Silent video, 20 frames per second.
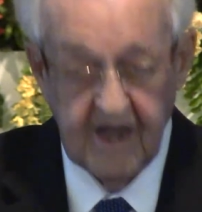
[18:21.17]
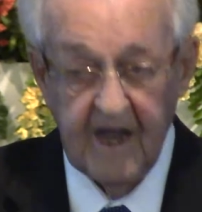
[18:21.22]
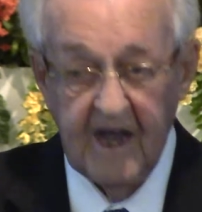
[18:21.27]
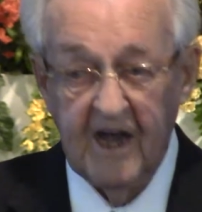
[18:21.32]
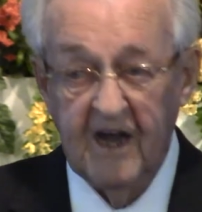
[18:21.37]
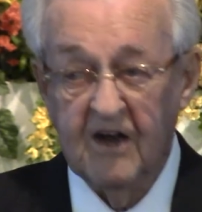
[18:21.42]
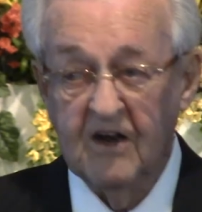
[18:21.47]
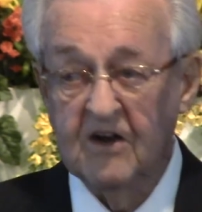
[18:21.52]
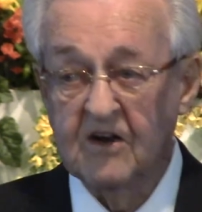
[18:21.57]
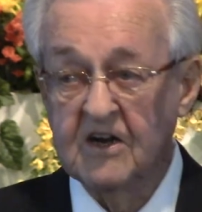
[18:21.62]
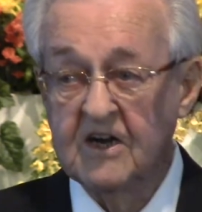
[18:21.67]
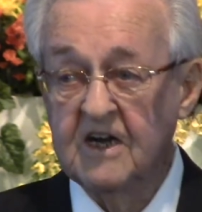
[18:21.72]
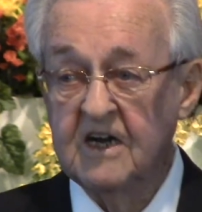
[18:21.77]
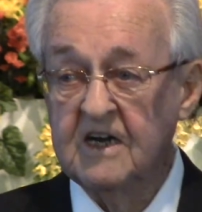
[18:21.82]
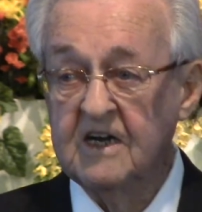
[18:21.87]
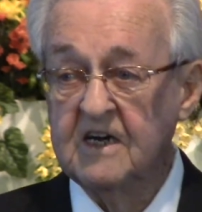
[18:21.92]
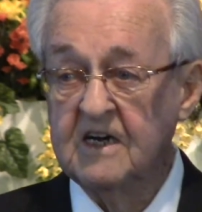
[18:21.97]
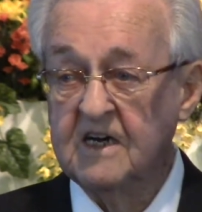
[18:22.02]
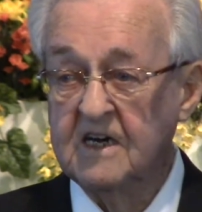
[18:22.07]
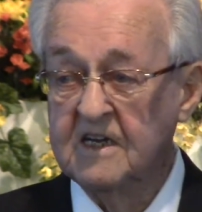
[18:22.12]
our
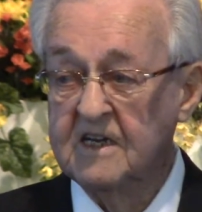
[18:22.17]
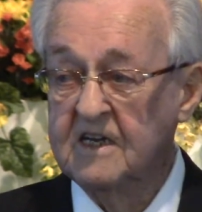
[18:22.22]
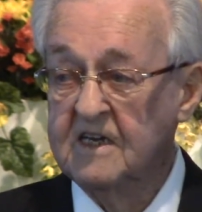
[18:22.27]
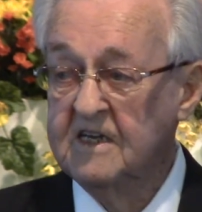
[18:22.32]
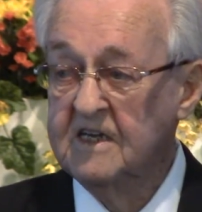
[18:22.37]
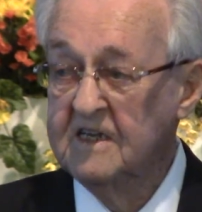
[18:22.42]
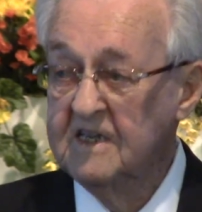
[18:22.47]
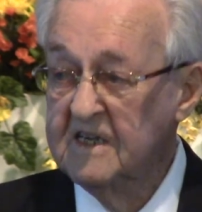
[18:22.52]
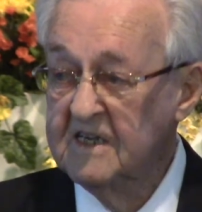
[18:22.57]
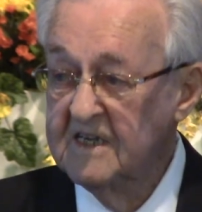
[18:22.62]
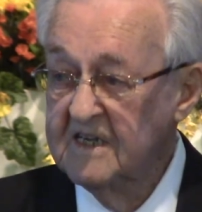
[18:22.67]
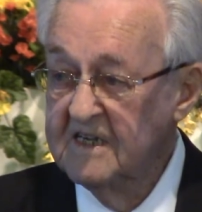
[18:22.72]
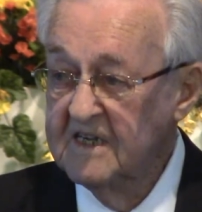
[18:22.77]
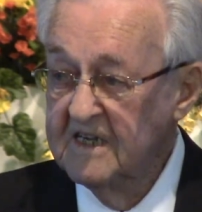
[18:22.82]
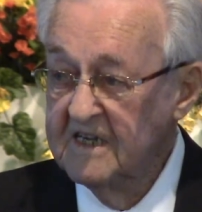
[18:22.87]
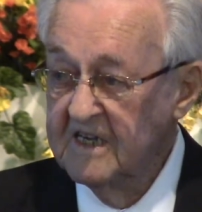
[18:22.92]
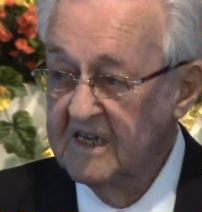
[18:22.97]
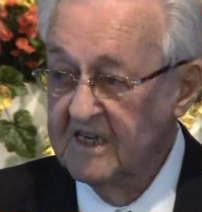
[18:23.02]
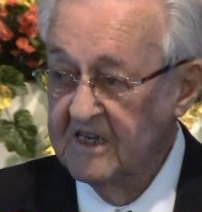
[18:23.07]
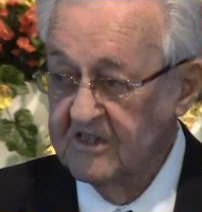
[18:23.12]
God
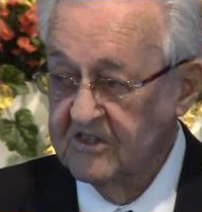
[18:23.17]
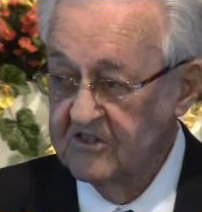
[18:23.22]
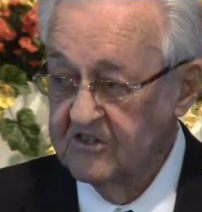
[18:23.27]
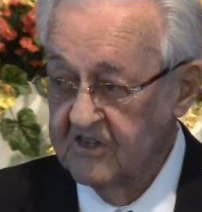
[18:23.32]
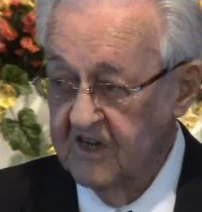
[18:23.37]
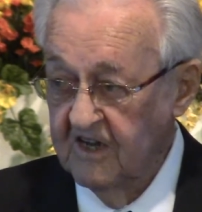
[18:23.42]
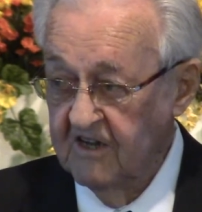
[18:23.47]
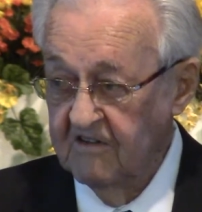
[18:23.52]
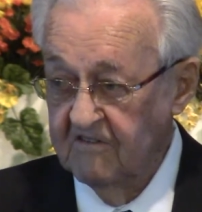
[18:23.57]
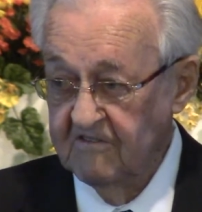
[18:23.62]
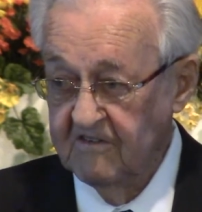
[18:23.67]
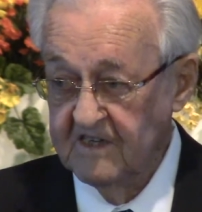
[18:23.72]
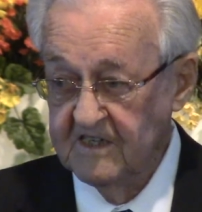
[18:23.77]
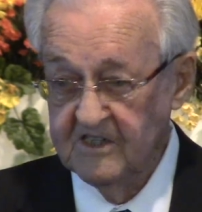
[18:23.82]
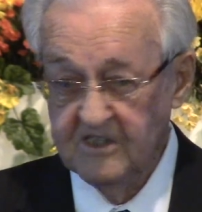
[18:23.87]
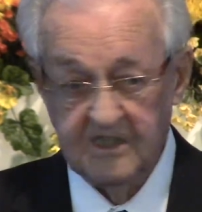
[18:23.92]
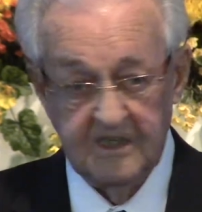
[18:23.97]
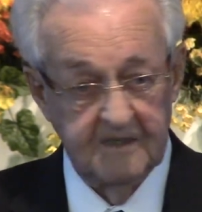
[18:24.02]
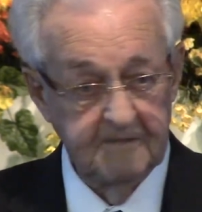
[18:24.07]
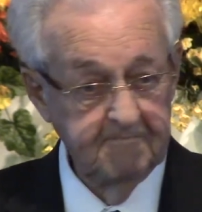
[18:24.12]
is
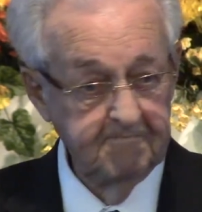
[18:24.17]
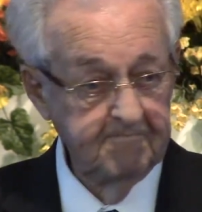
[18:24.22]
salvation.